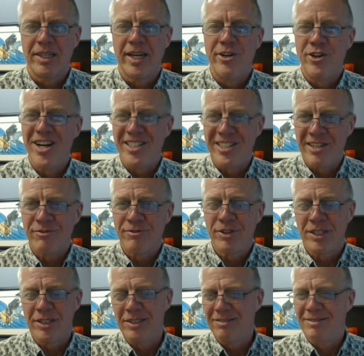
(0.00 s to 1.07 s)
and you're not different,
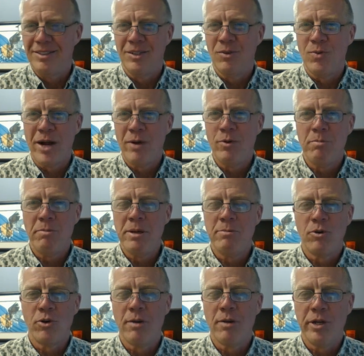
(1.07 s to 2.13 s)
why would
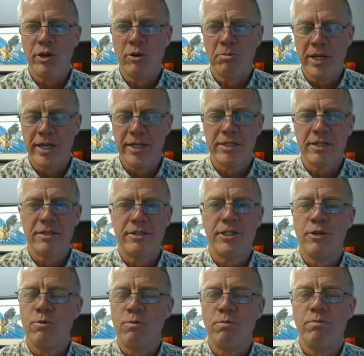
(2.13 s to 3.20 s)
people come to your place?
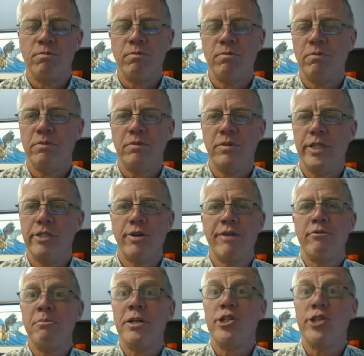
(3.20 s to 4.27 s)
So you don't have
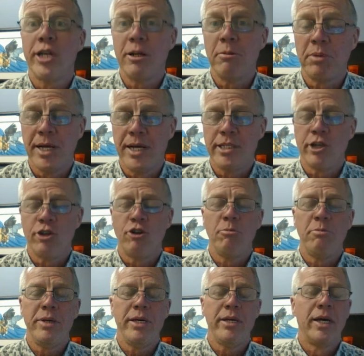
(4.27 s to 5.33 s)
to be a chicken place. It could
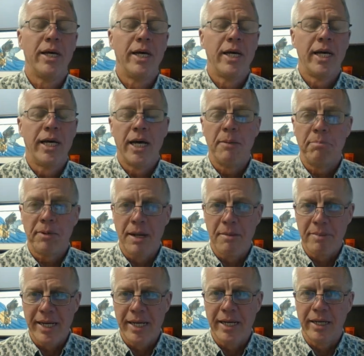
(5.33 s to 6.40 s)
be a
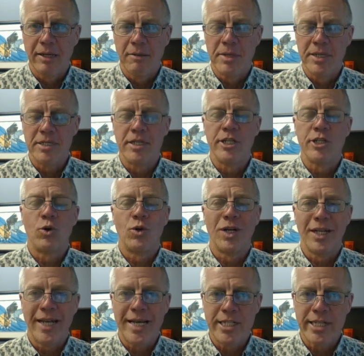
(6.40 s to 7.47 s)
plumbing business or a
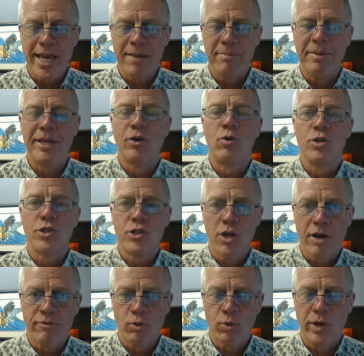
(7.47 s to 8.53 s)
landscaping or
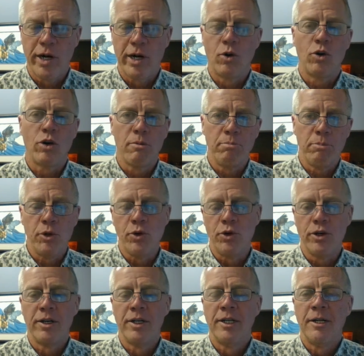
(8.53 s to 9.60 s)
software or
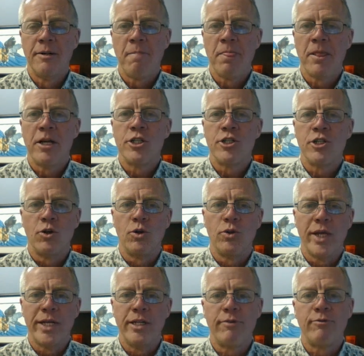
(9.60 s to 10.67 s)
computer. So
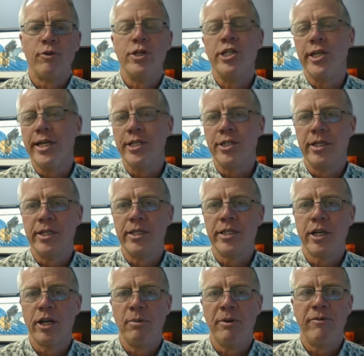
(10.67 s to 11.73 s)
that differentiation is
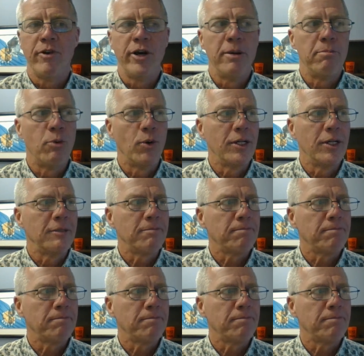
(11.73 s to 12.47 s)
going to be very important.